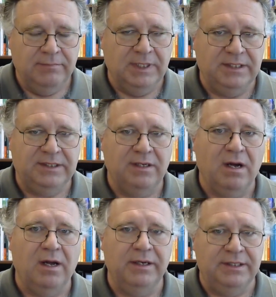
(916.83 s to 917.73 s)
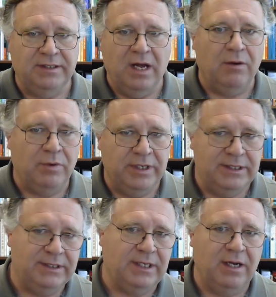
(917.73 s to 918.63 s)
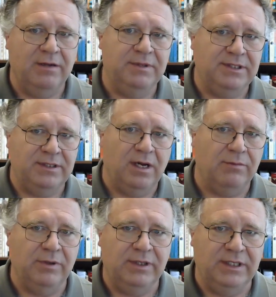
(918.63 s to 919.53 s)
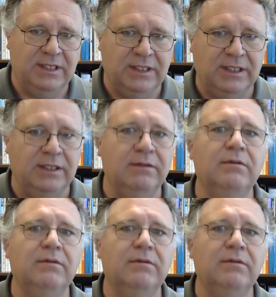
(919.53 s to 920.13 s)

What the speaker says: It's not one at a time. It's not willy-nilly.